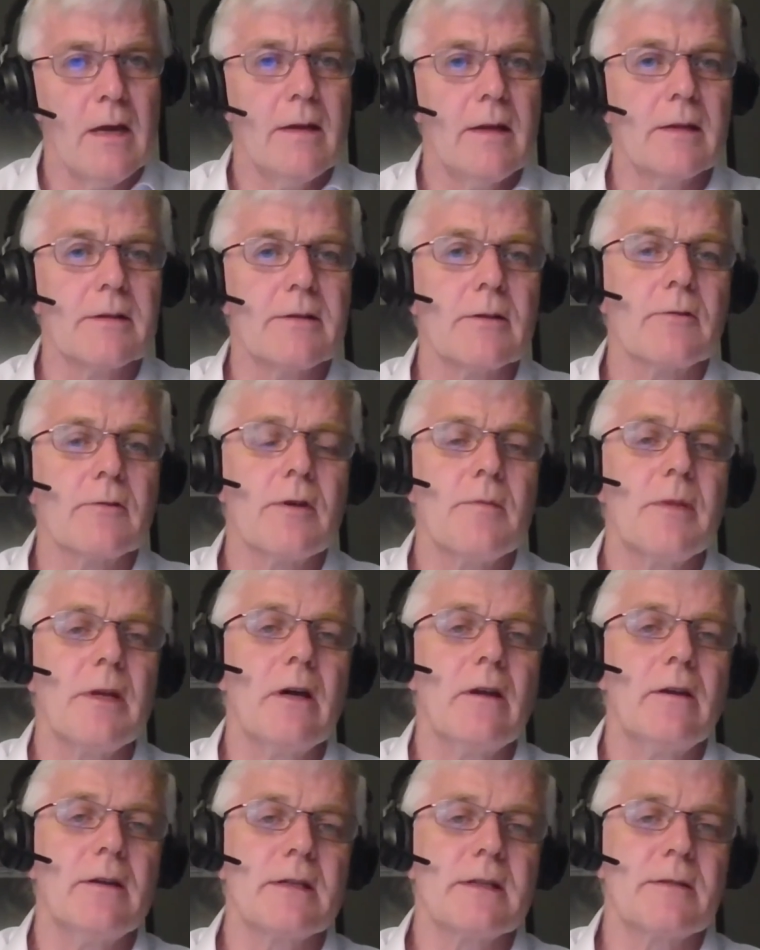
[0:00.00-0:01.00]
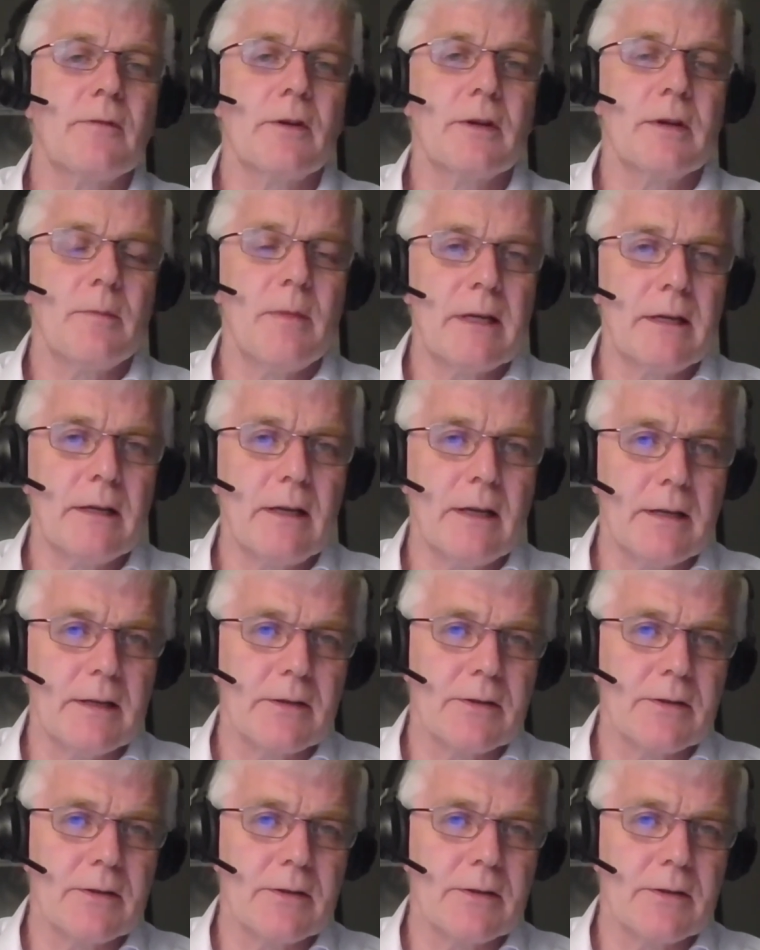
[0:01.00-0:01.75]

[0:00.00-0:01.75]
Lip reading: Yeah, so GridBeyond is fundamentally a